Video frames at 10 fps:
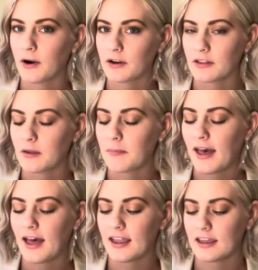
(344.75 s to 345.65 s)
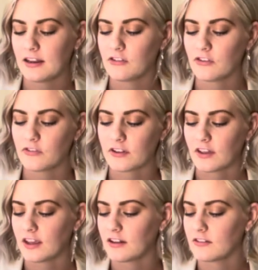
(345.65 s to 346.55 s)
part of the bag and I just feel
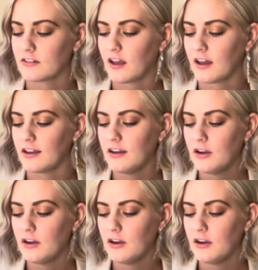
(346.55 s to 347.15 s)
like it's not